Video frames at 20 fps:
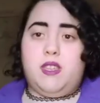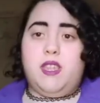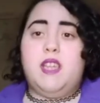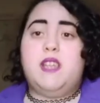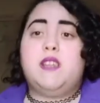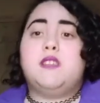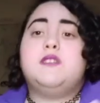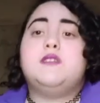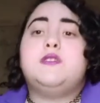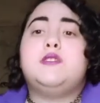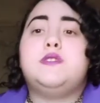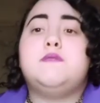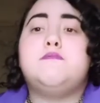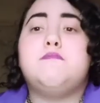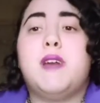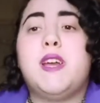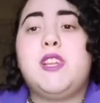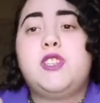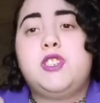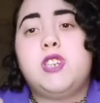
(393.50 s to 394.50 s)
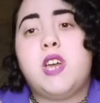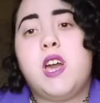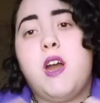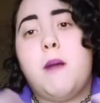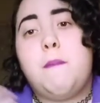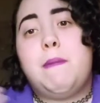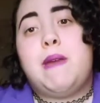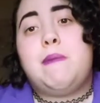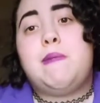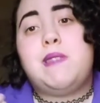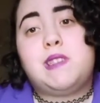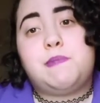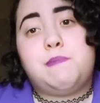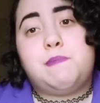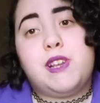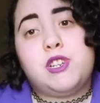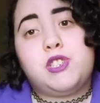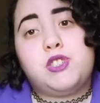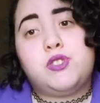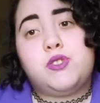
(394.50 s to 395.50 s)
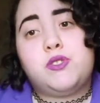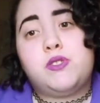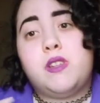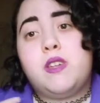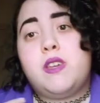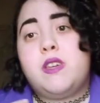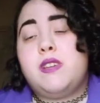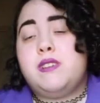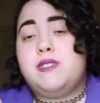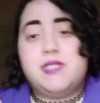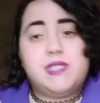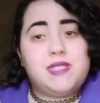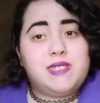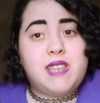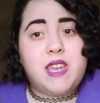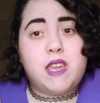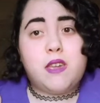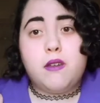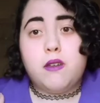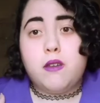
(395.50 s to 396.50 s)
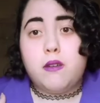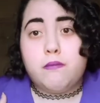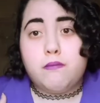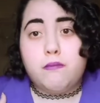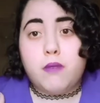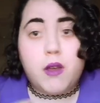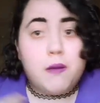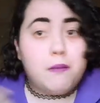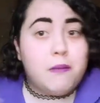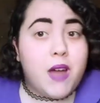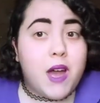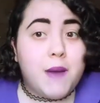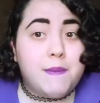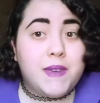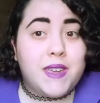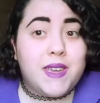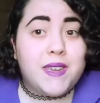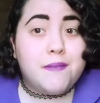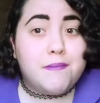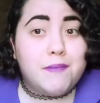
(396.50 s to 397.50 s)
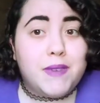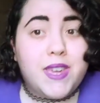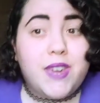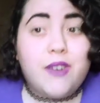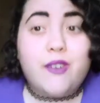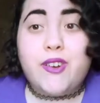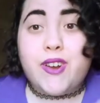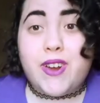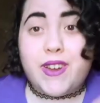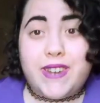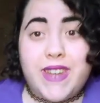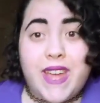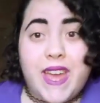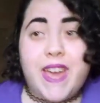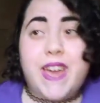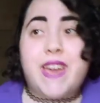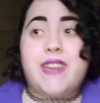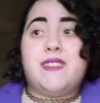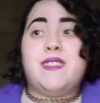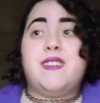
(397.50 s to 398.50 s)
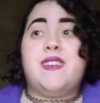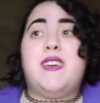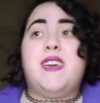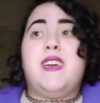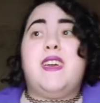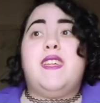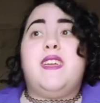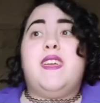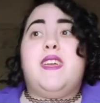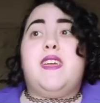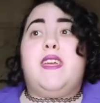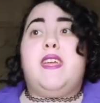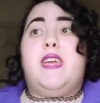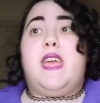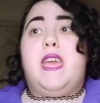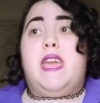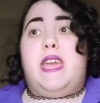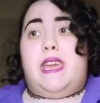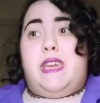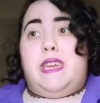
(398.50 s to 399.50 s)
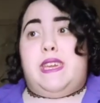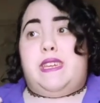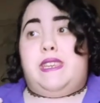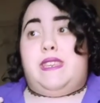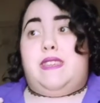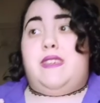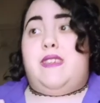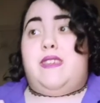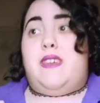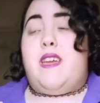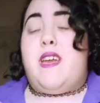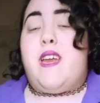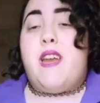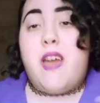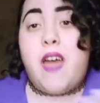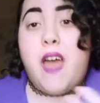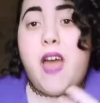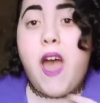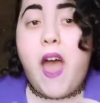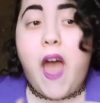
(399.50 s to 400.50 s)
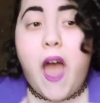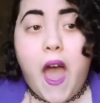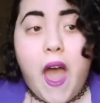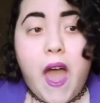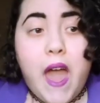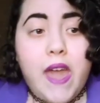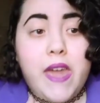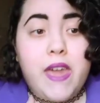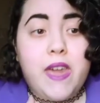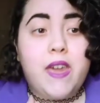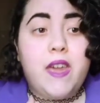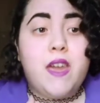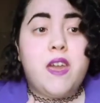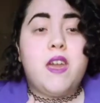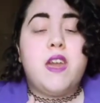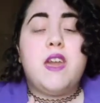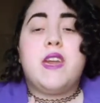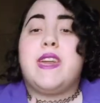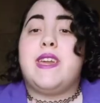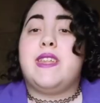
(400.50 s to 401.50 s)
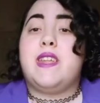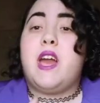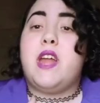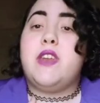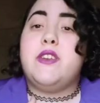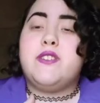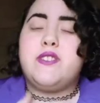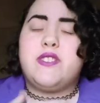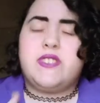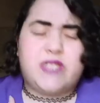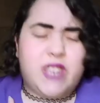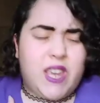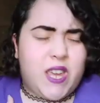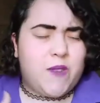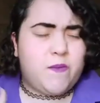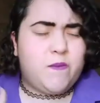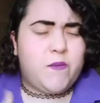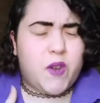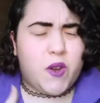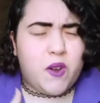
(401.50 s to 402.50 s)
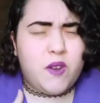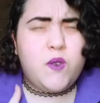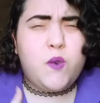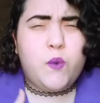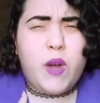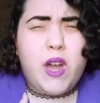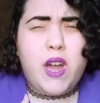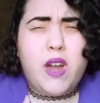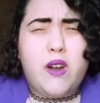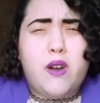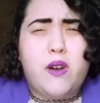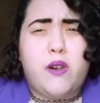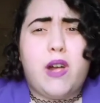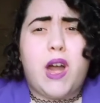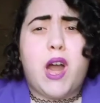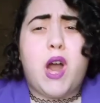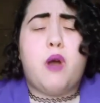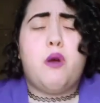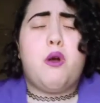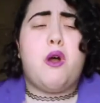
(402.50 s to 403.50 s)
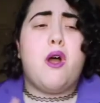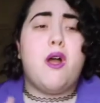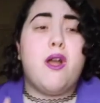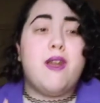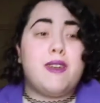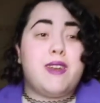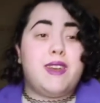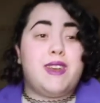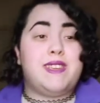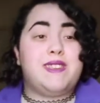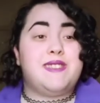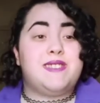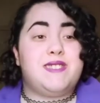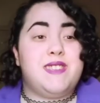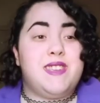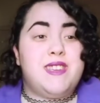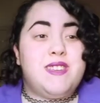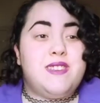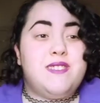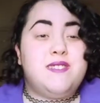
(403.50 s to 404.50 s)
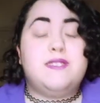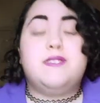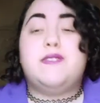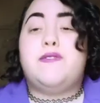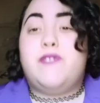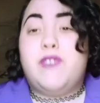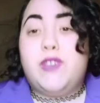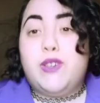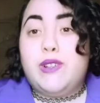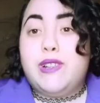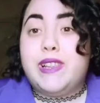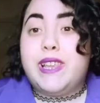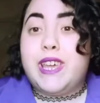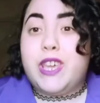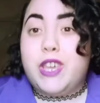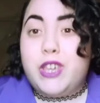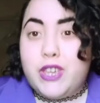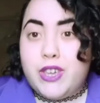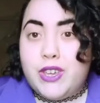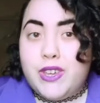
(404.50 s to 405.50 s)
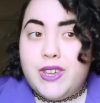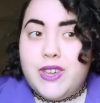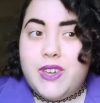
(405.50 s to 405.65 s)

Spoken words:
And my child may be special, just like her mommy, me, or her dad. And I can understand very well how hard it is to feel like